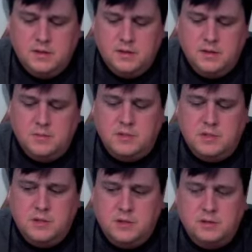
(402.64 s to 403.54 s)
the
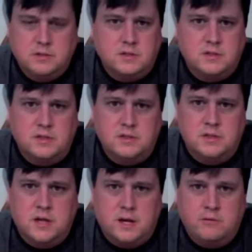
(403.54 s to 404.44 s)
material just is
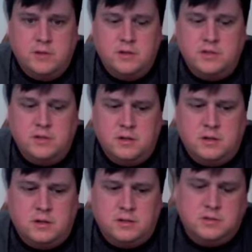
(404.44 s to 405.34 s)
not rigid at
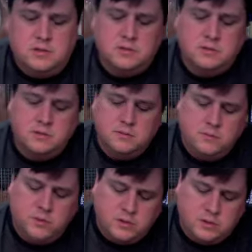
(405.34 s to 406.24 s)
all. So
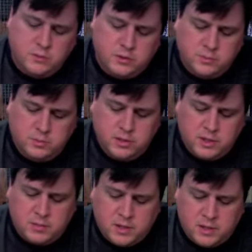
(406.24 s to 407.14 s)
when you're putting
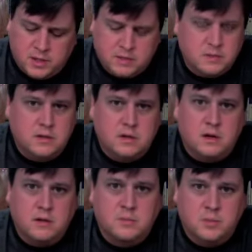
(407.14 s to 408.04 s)
them on, they're
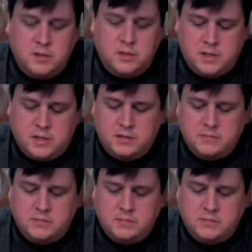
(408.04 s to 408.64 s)
hard to put on.